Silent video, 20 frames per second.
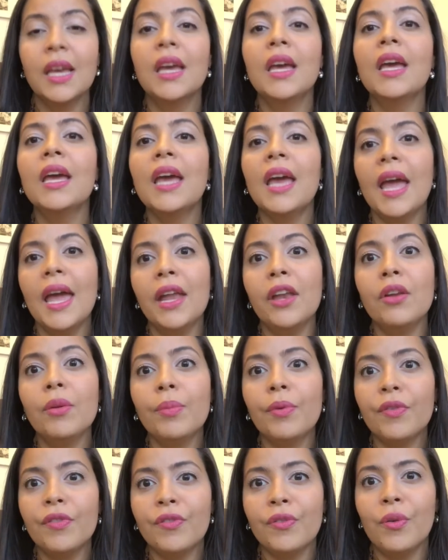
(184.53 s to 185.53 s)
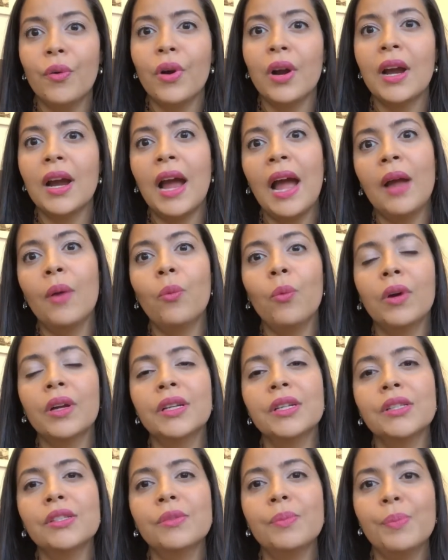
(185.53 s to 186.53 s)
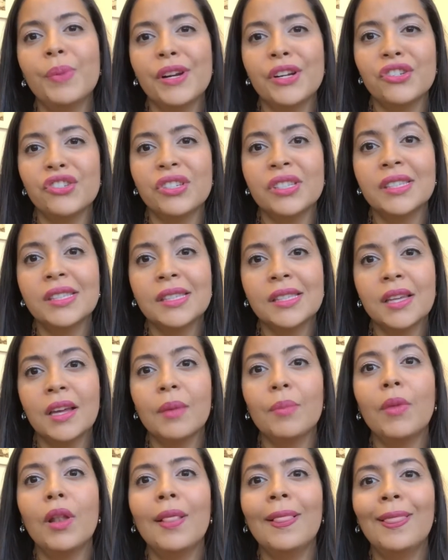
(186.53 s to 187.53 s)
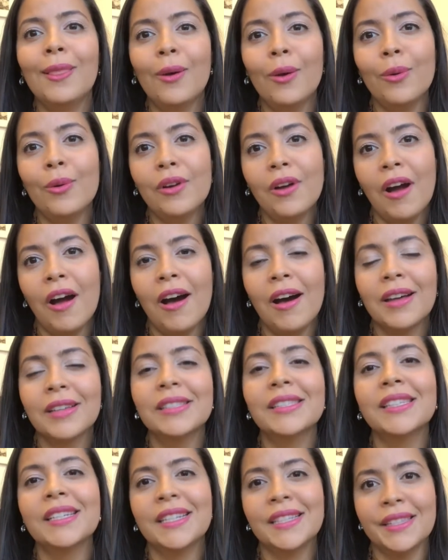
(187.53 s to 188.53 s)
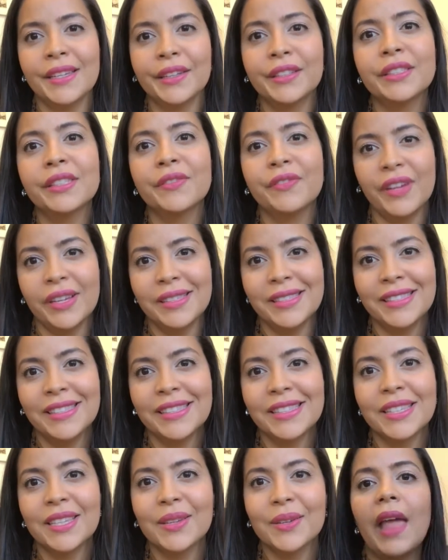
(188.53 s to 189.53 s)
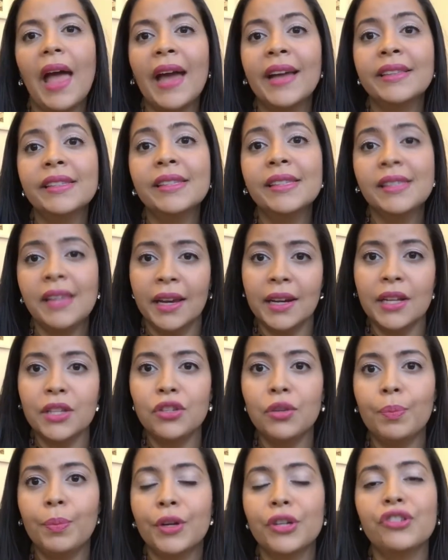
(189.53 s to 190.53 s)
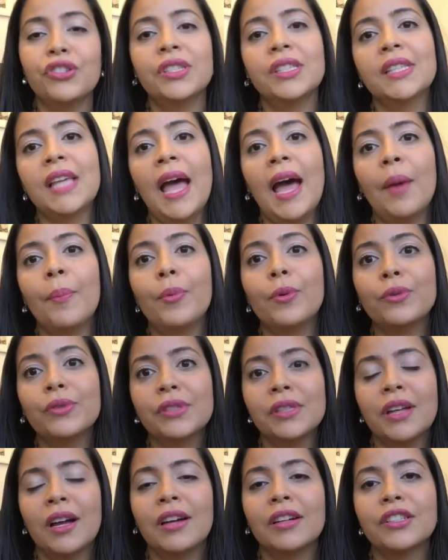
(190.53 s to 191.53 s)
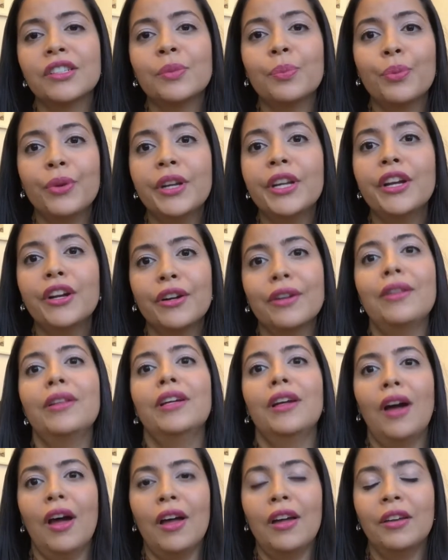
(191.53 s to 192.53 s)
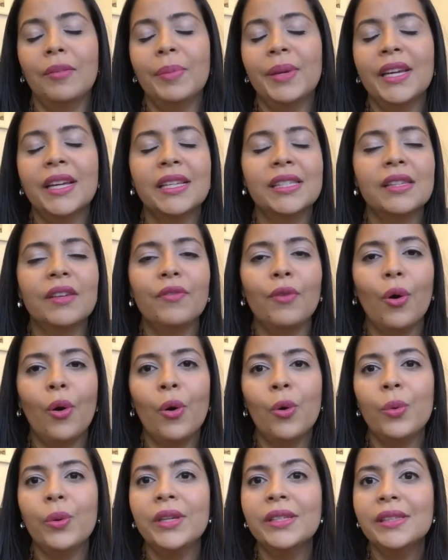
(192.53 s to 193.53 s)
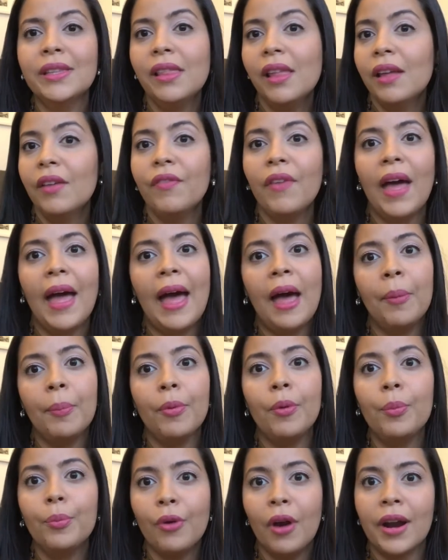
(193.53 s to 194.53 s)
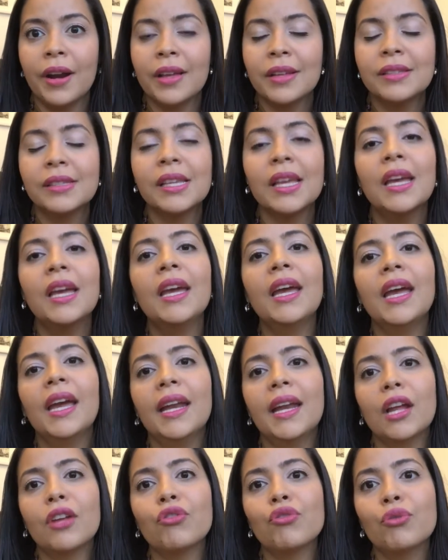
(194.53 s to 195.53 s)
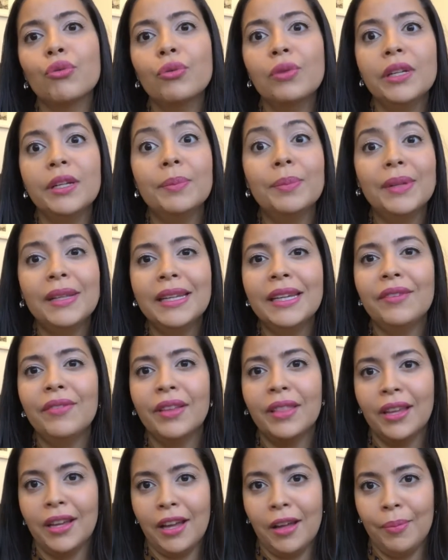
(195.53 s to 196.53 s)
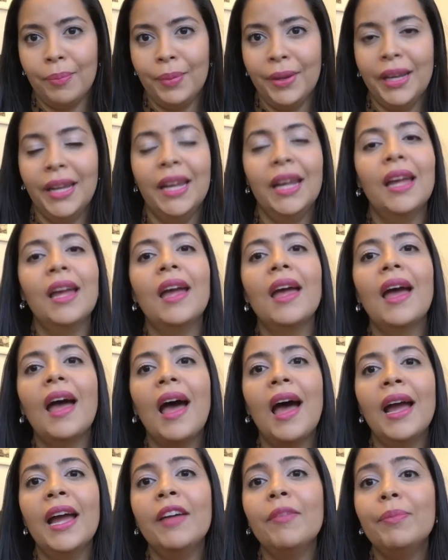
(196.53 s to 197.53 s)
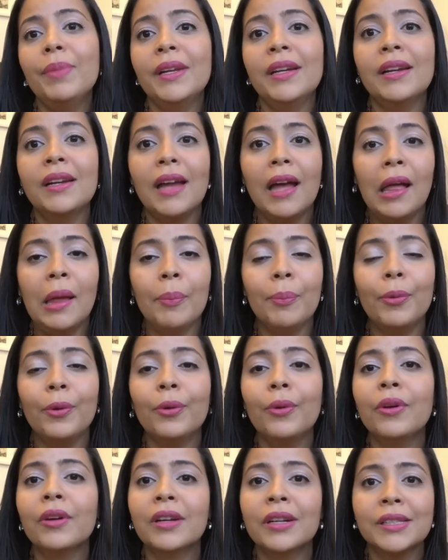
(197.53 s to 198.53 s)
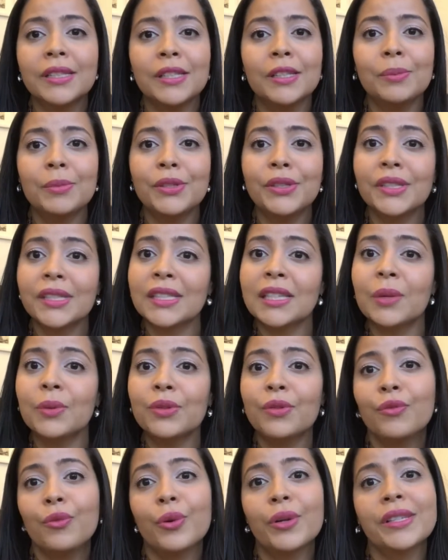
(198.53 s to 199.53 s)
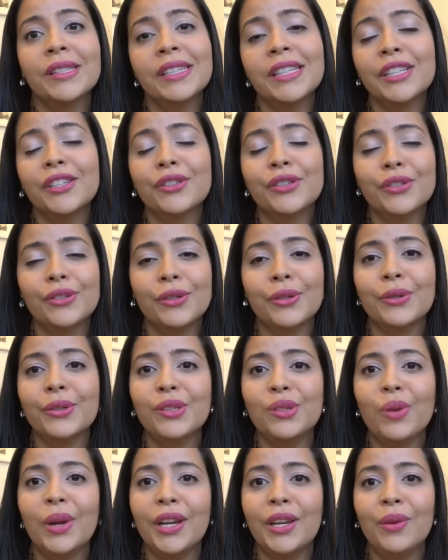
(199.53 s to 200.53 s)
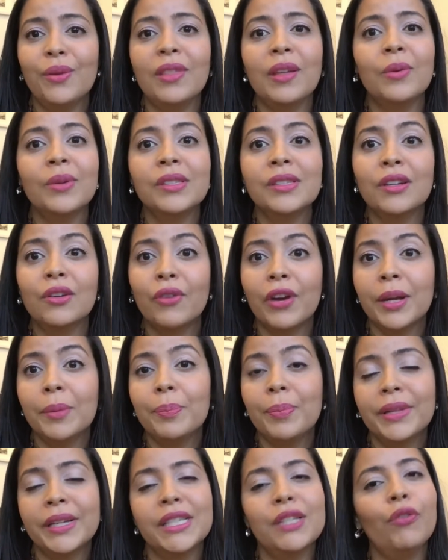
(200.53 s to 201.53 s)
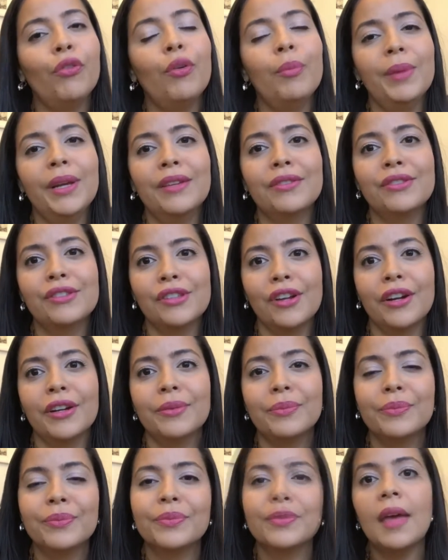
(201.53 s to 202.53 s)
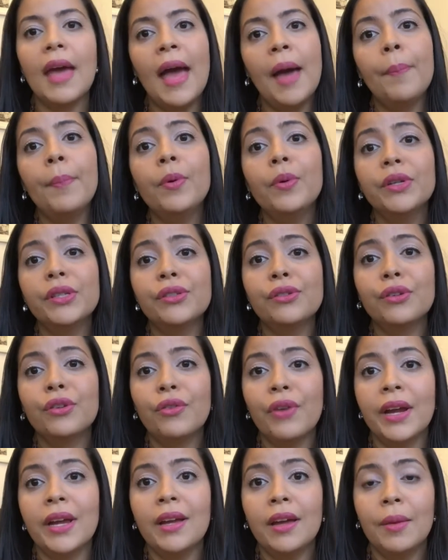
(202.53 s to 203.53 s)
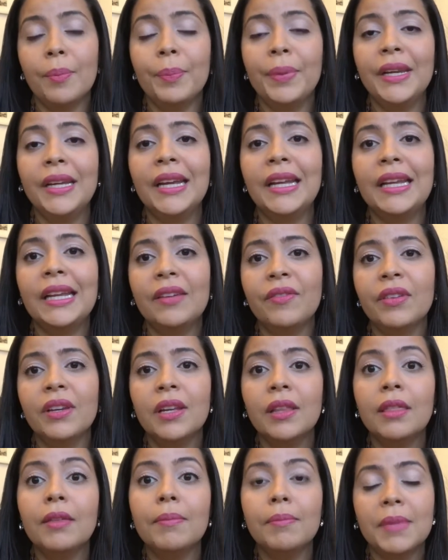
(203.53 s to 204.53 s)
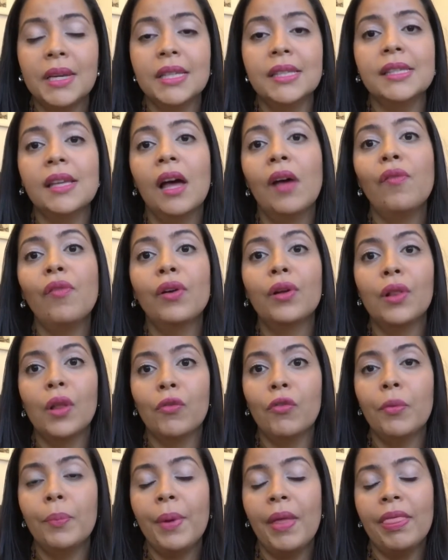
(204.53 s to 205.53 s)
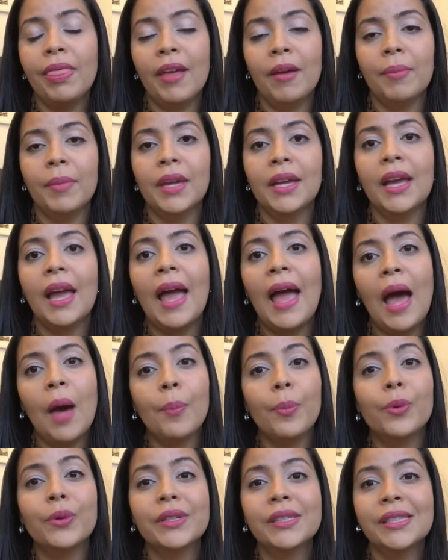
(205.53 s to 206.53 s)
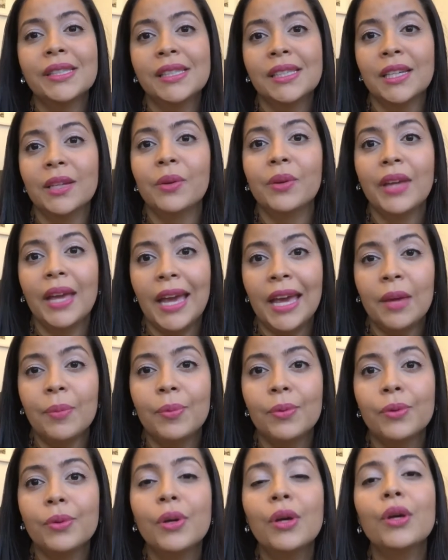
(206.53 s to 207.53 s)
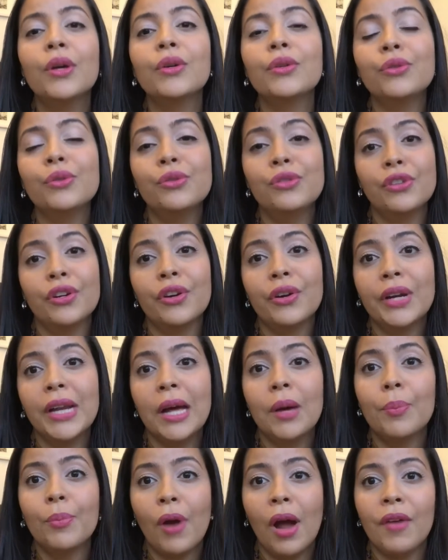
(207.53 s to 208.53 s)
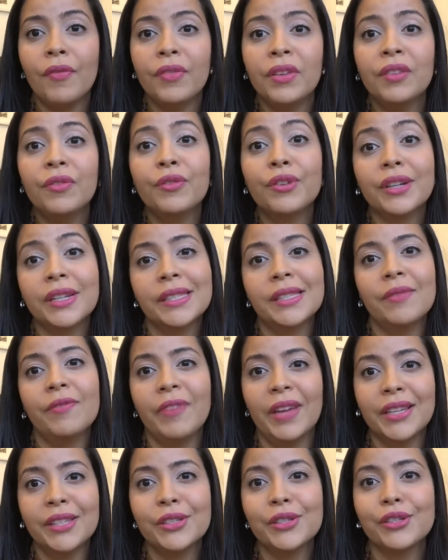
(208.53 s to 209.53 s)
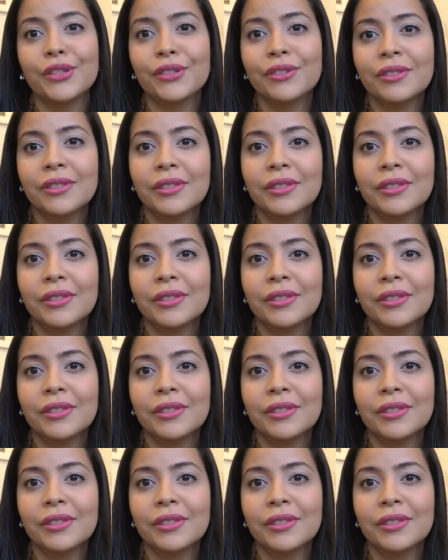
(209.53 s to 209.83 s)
And number 4, I wanted to purchase some low-cost index funds. I decided to purchase Apple stocks pretty early on because I've always loved Apple products and I truly believe in the company. I have been an Apple customer since I was 14 years old, so I knew that was a great place for me to start. Apple is a great company, and even in the midst of a global pandemic, Apple is still able to turn out profit for its investors.